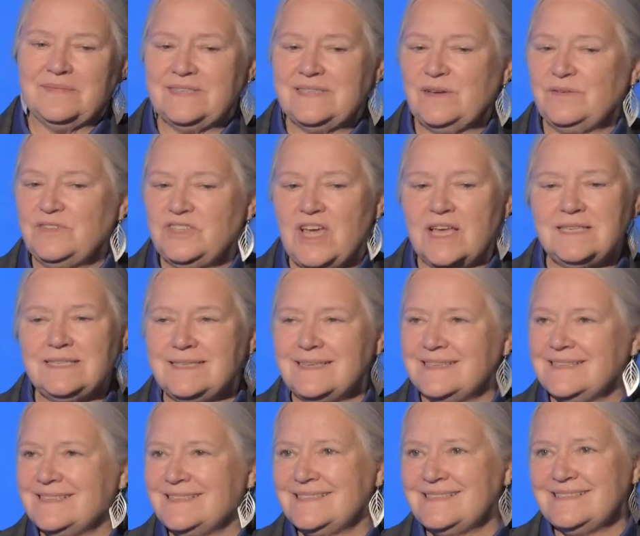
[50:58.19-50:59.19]
So
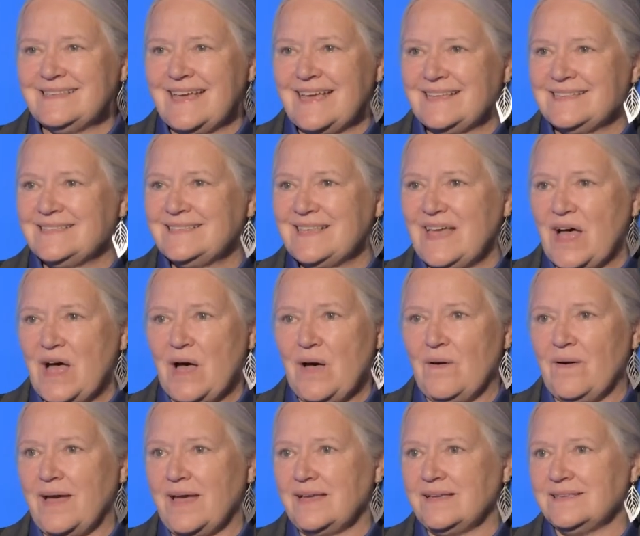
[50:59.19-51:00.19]
justice has
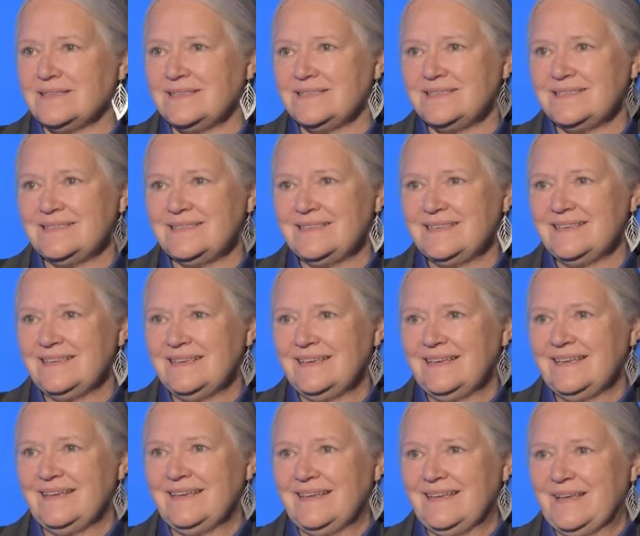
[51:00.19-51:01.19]
always
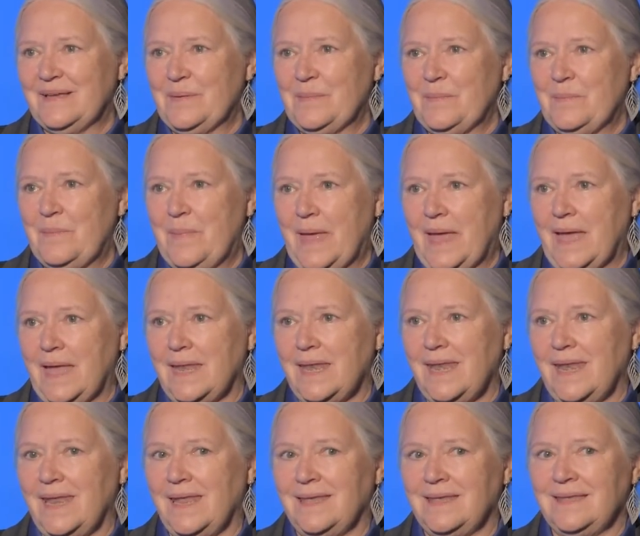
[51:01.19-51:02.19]

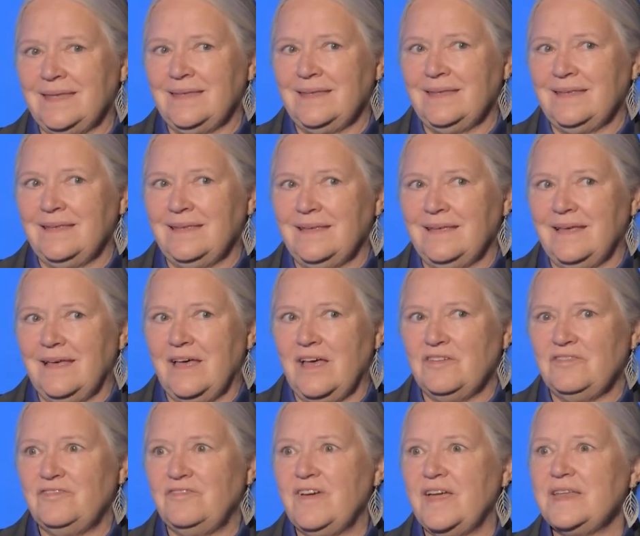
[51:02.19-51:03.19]
been a
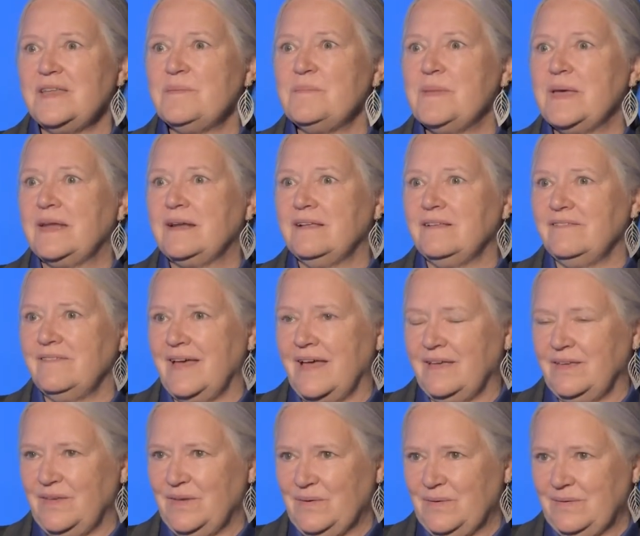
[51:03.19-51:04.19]
fundamental
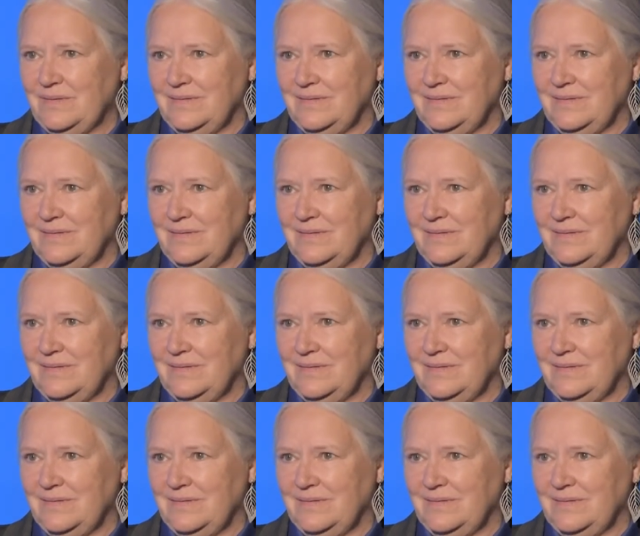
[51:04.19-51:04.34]
value